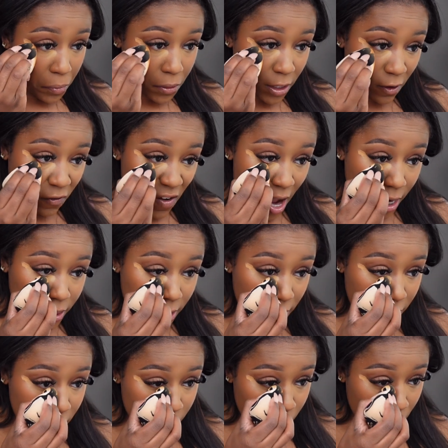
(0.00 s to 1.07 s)
the fact that
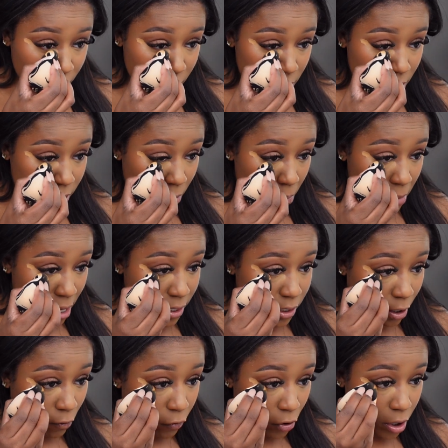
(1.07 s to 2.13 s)
this person is
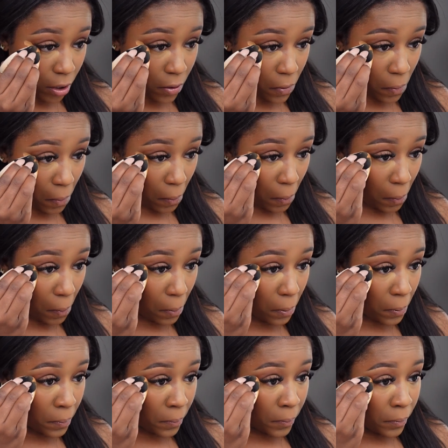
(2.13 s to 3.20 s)
amazing for you,
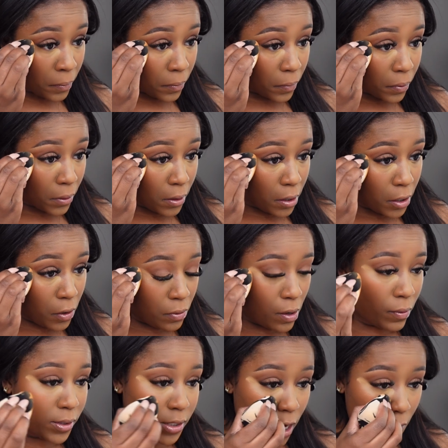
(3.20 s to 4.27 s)
you
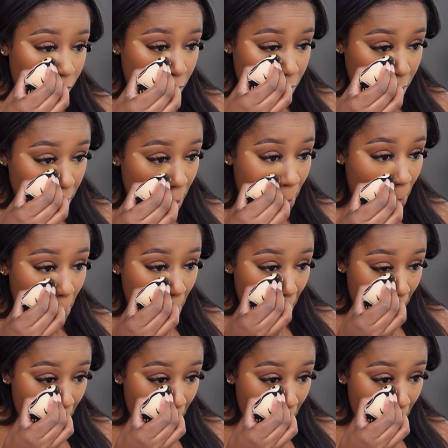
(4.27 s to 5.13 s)
know it's time for you to go.